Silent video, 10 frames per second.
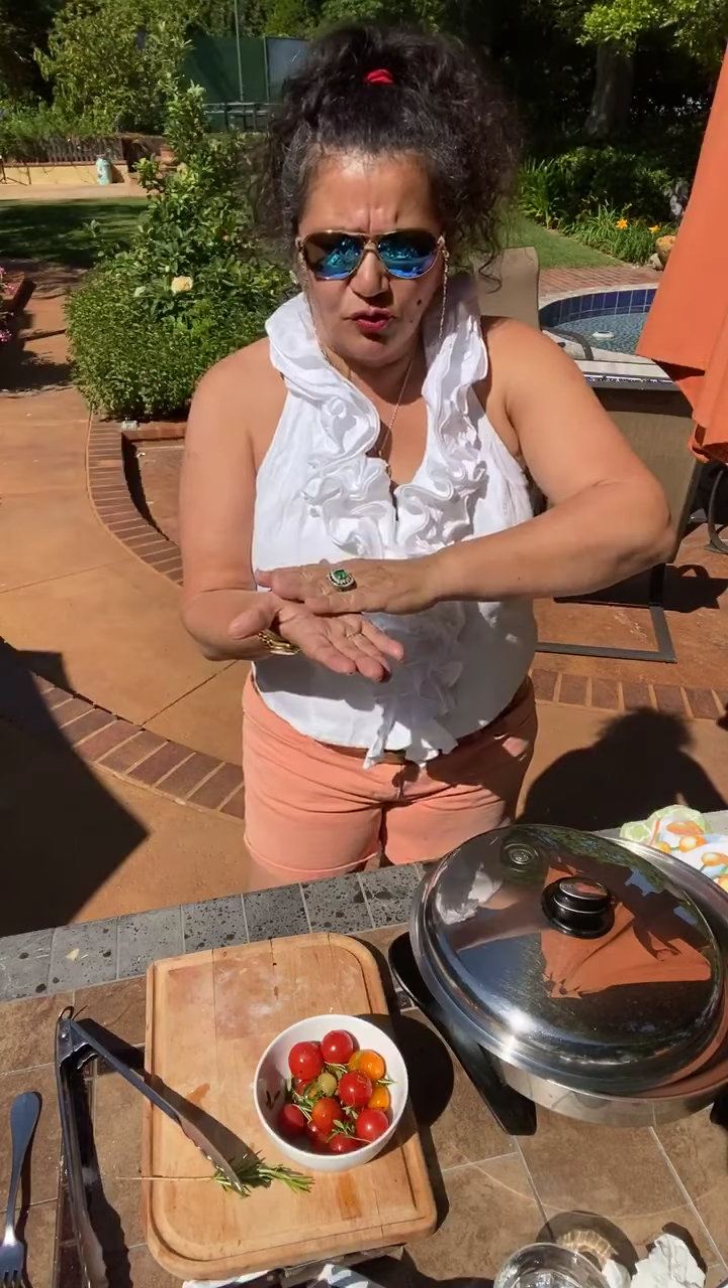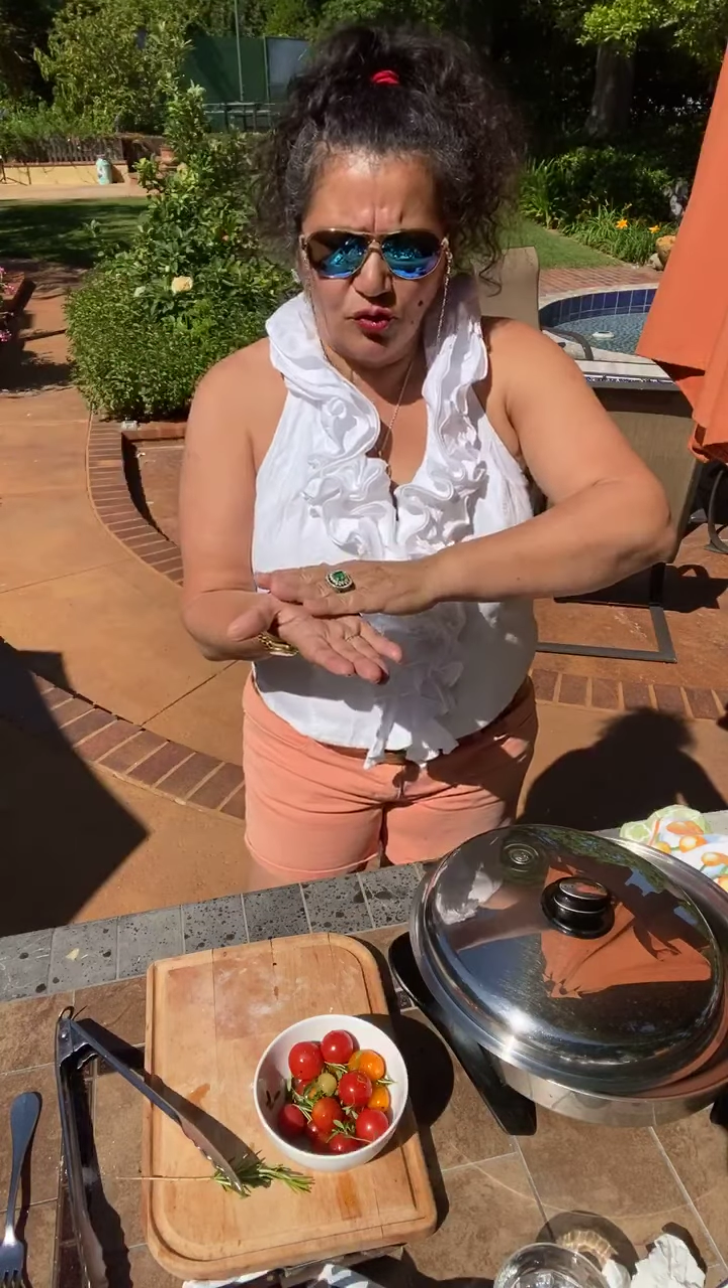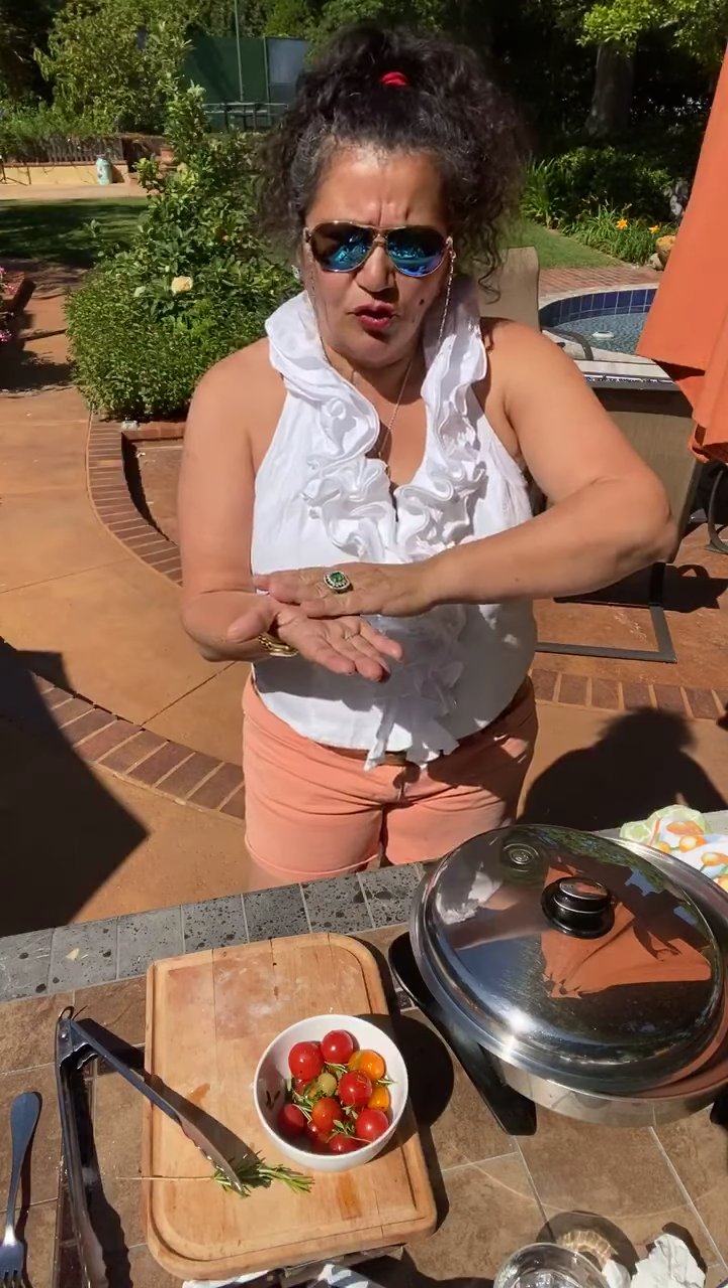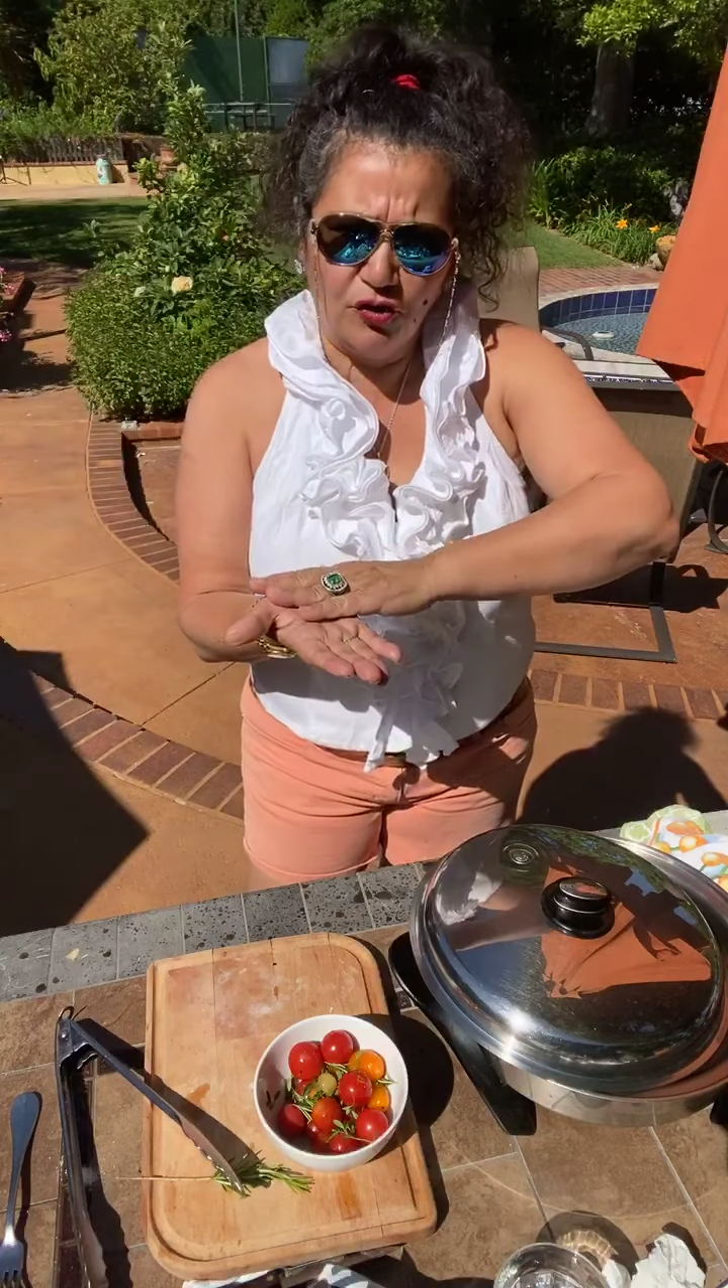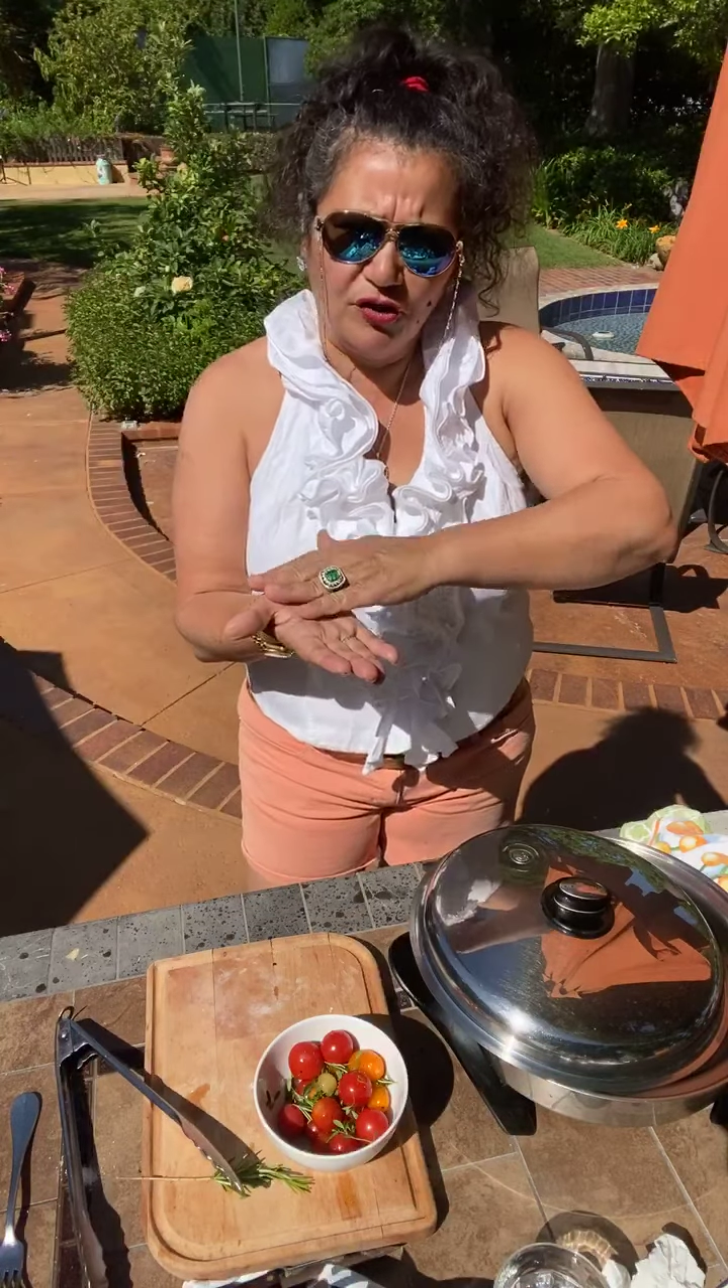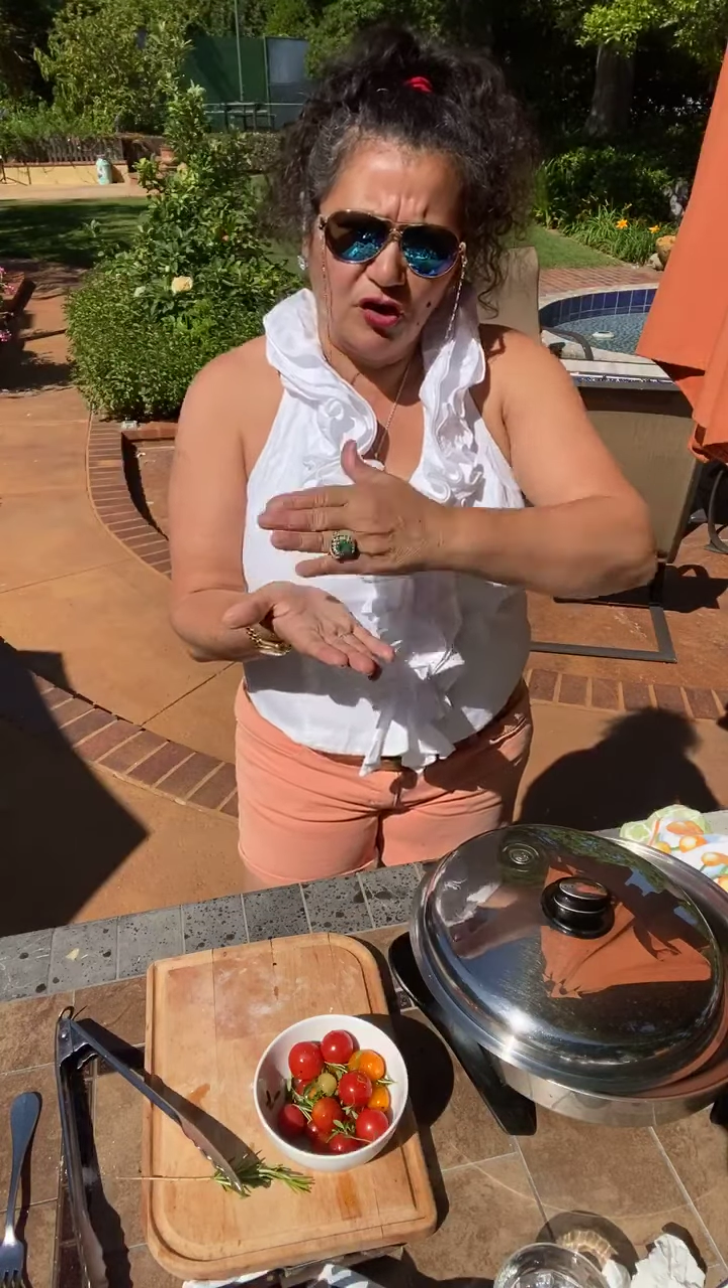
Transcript: go to the